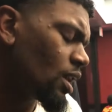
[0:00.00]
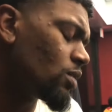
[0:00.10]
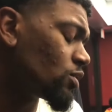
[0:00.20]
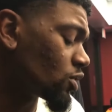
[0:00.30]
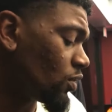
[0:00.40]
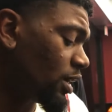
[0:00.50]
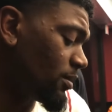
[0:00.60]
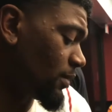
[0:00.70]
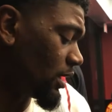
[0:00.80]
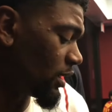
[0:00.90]
It was
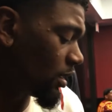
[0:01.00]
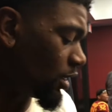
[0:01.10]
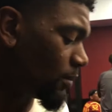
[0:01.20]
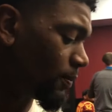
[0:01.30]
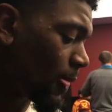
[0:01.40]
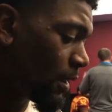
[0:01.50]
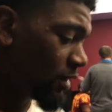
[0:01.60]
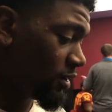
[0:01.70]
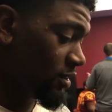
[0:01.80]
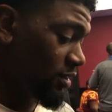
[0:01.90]
great, man.
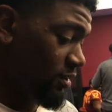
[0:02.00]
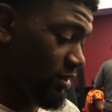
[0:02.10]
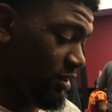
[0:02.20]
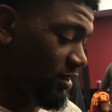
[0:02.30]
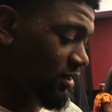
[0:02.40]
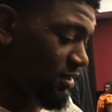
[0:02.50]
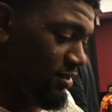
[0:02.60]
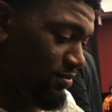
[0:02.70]
Just